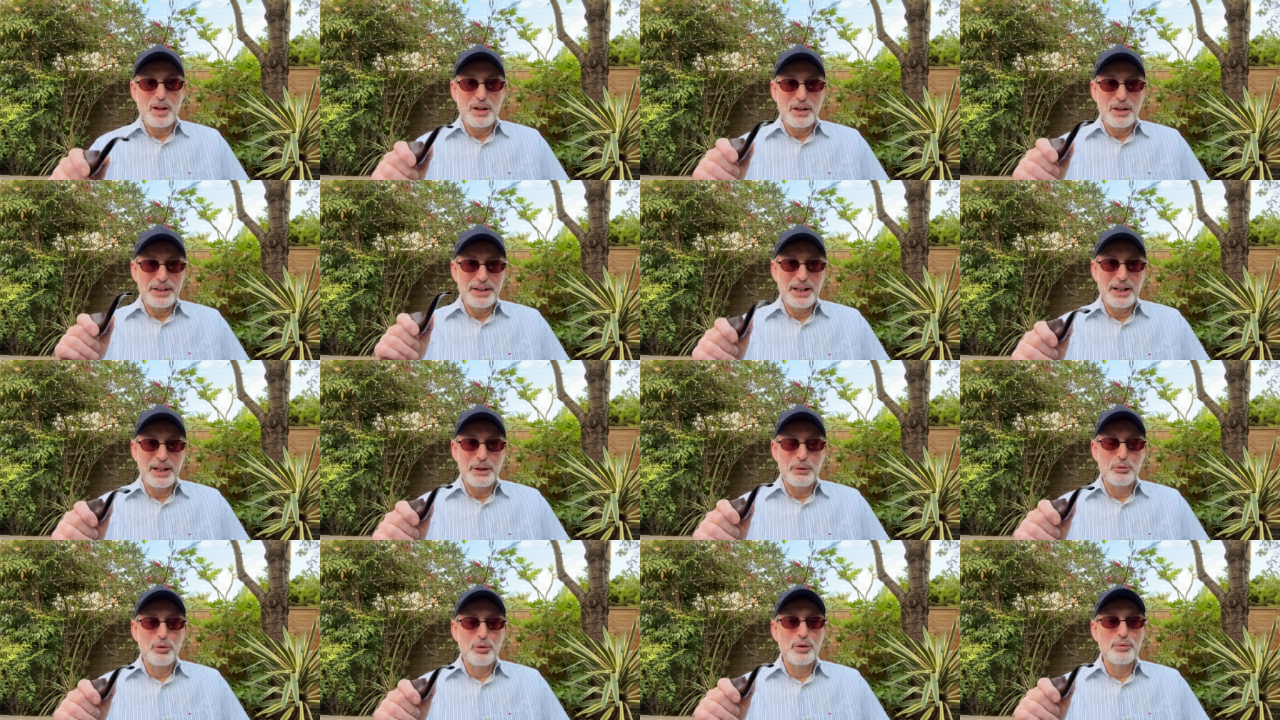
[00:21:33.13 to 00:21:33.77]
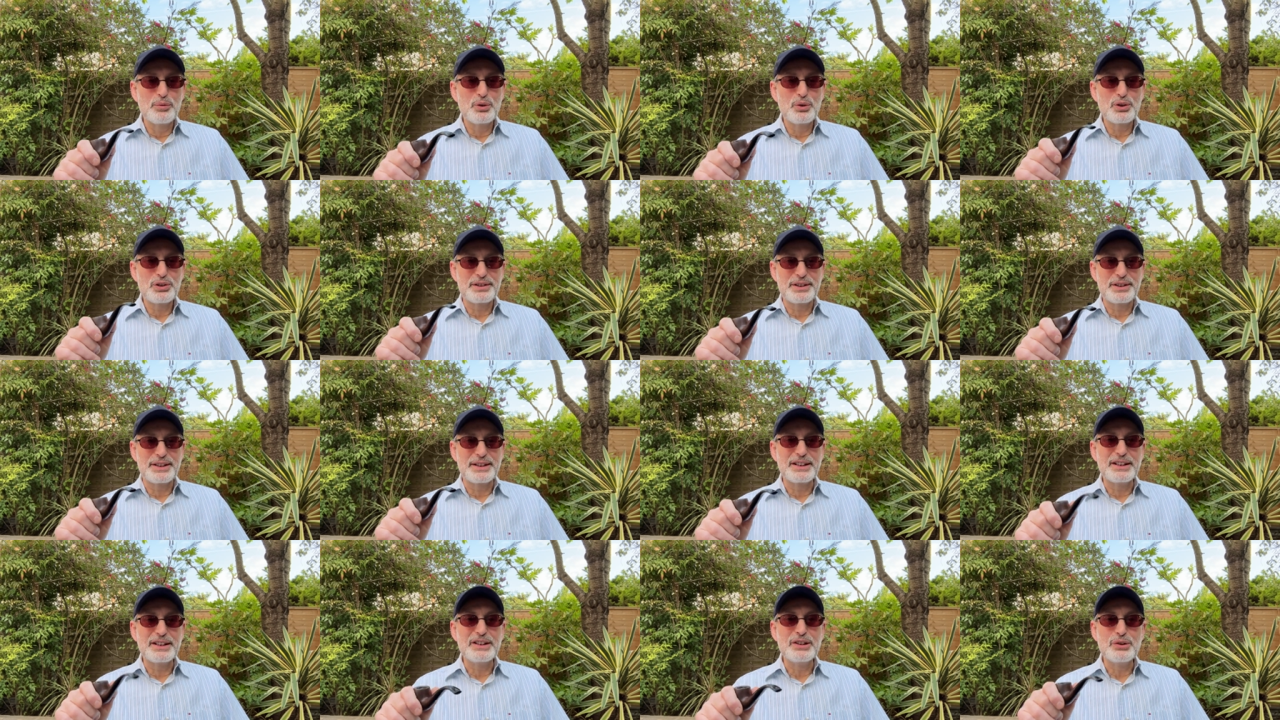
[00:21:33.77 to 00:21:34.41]
yeah, one more
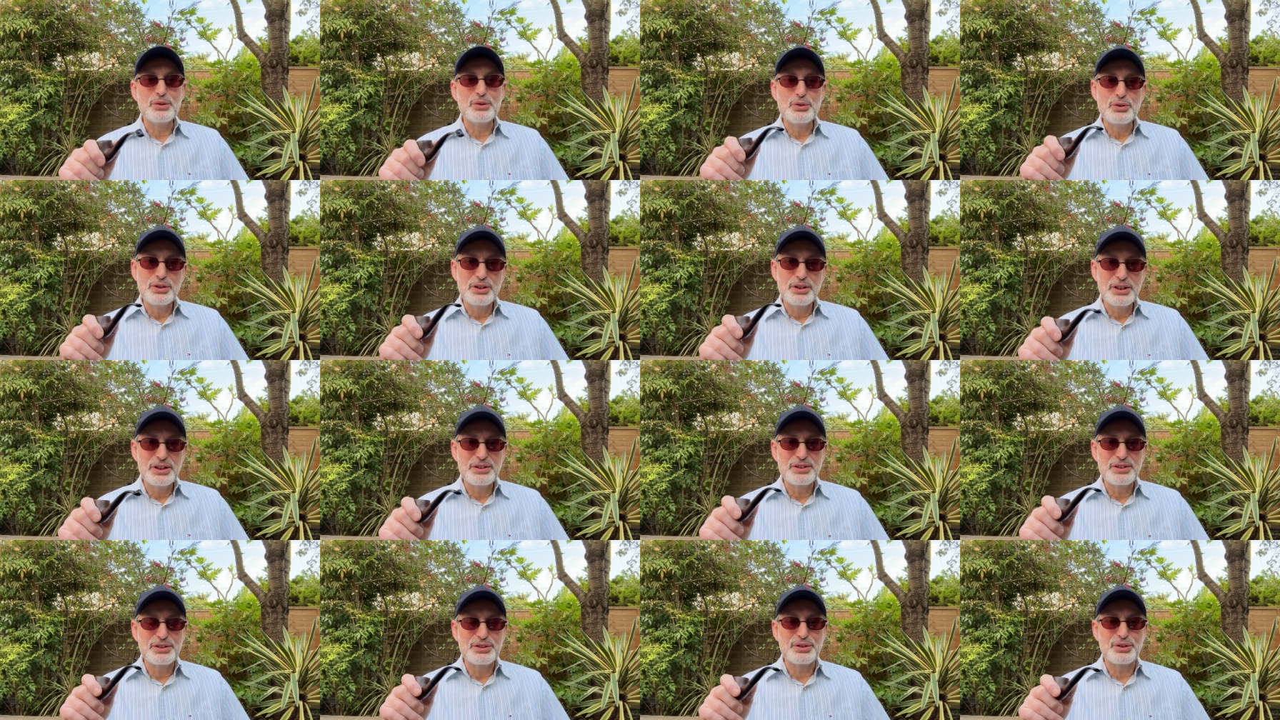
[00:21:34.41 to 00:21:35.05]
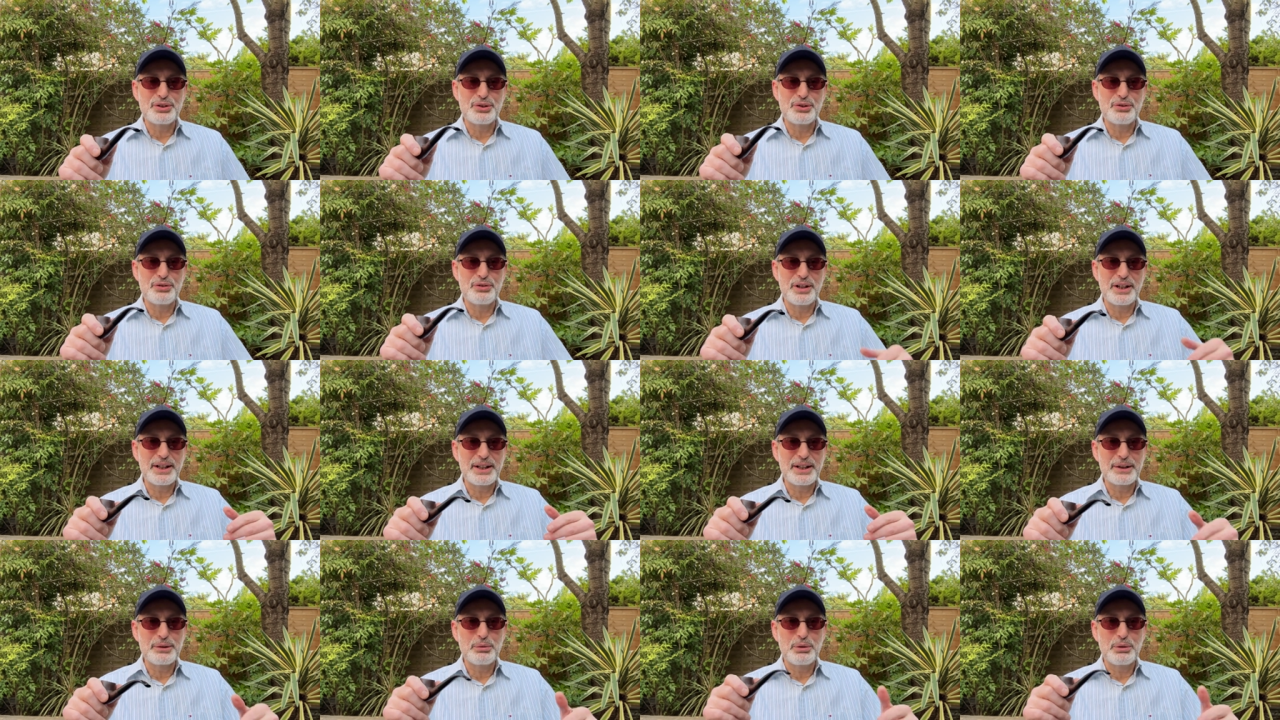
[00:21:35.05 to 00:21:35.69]
thing you need to
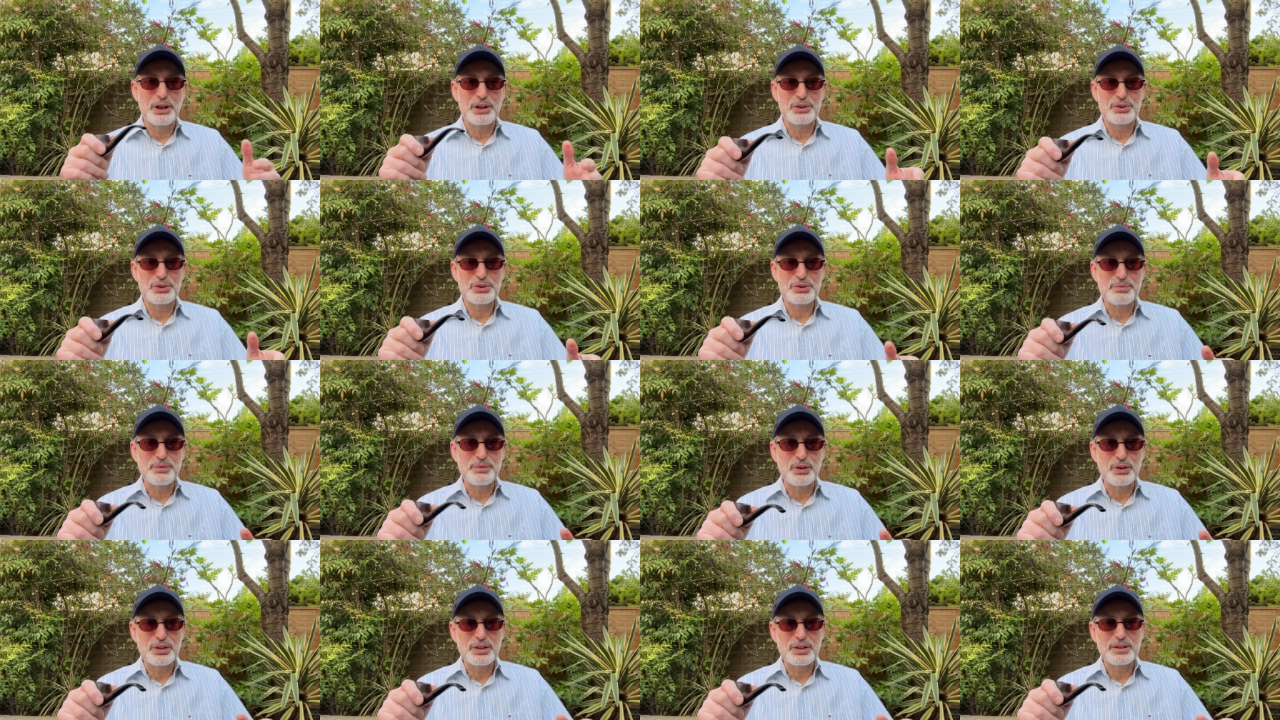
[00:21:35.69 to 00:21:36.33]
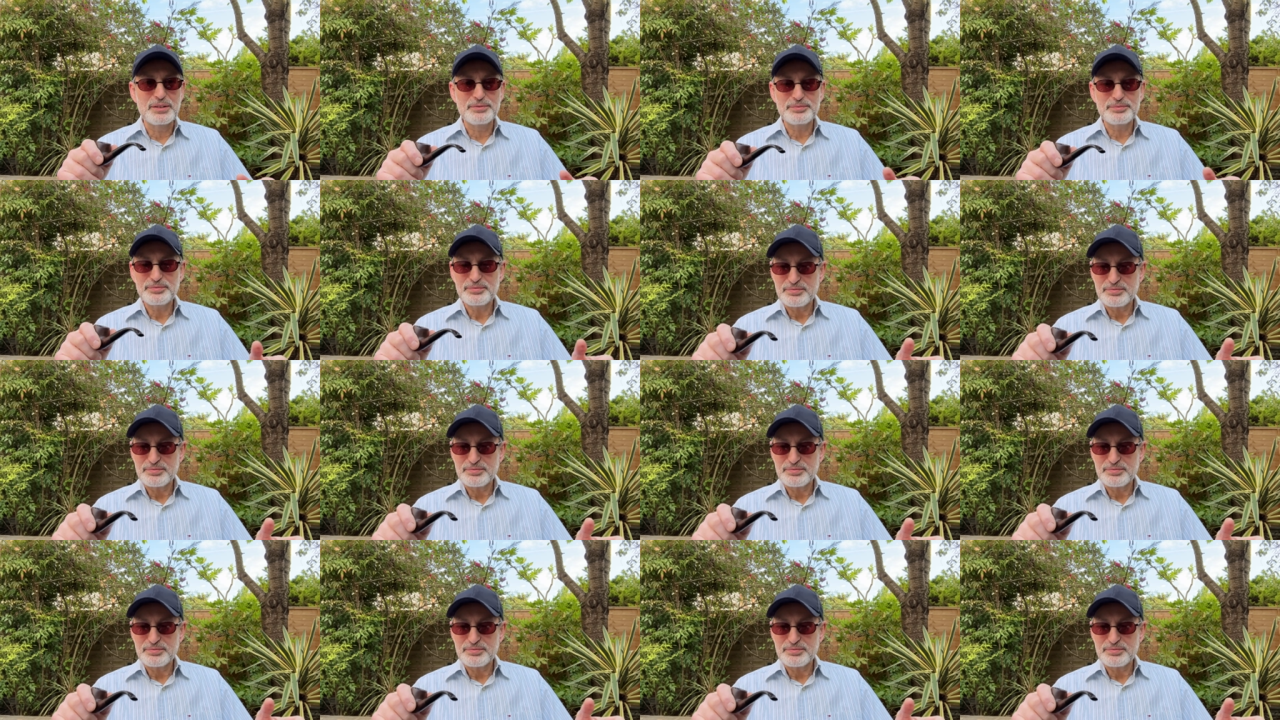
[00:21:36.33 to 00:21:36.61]
drink while you smoke.